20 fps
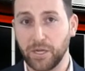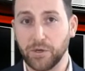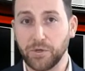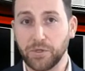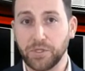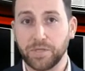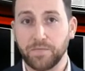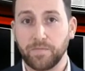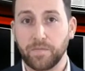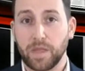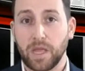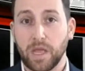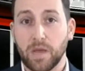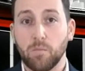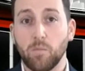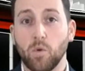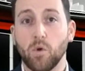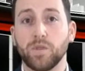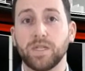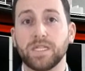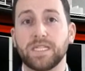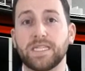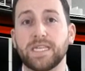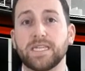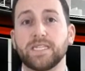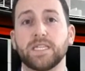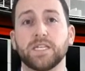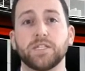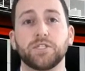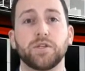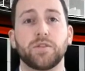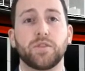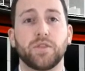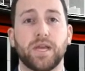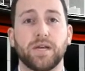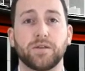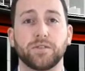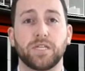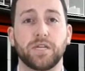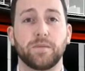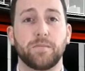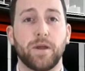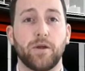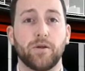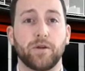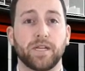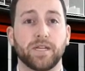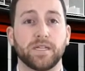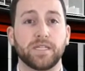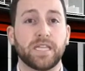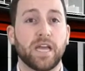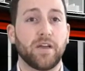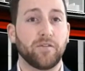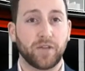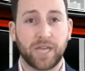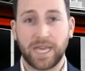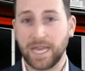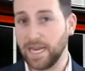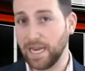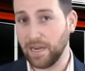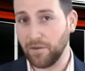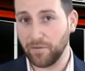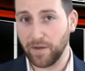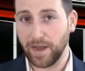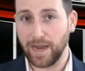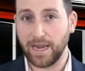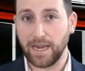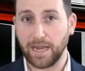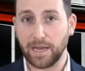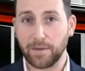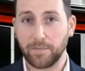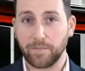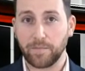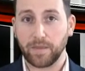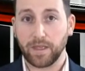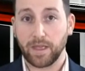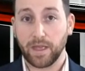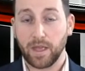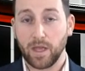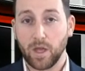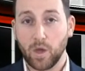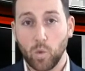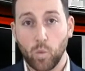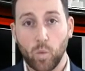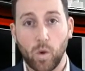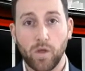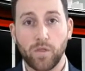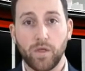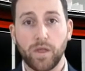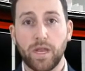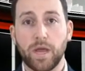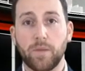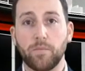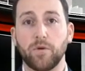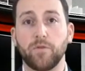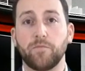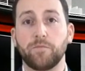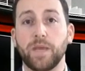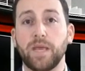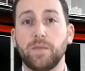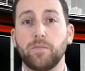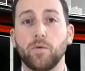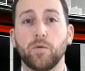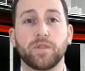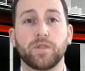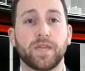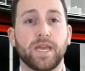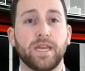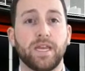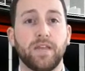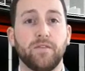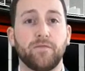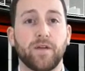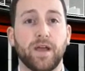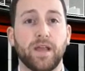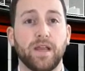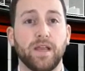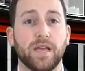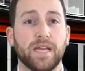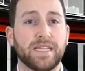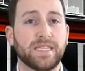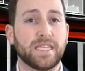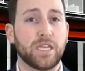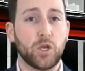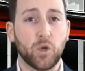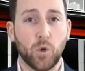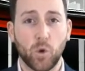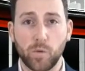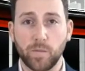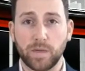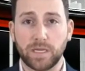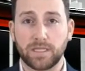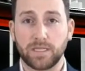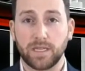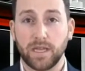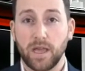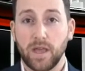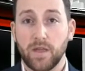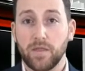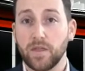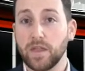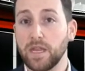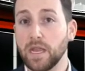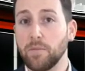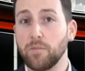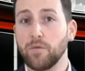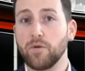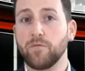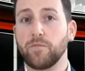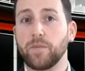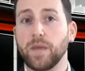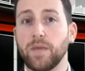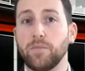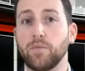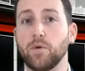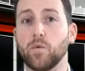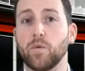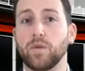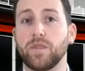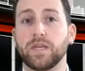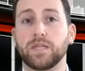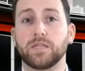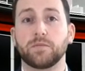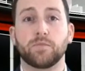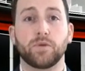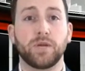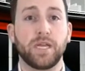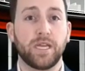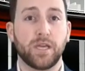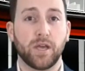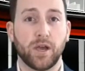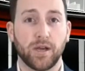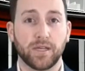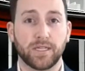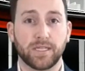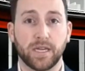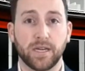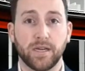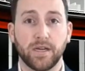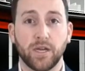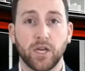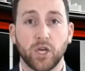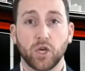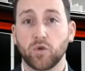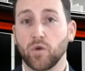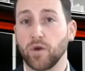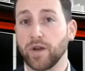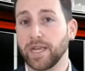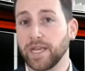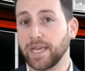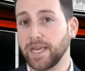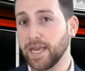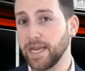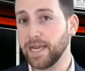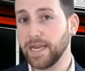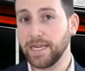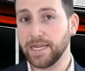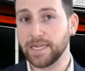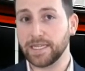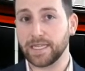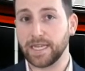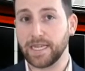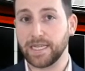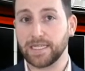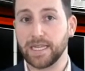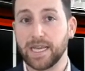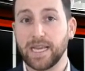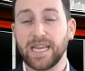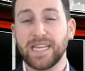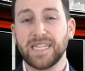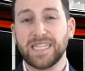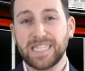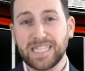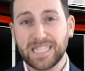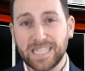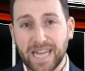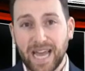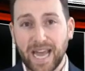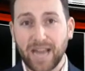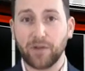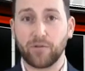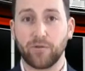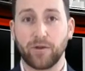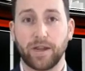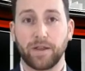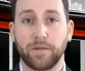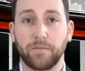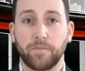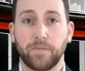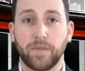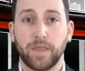news. More than 600,000 Americans have kidney failure. While the number of people with kidney failure is enormous, the number of people with its precursor, chronic kidney disease, is staggering.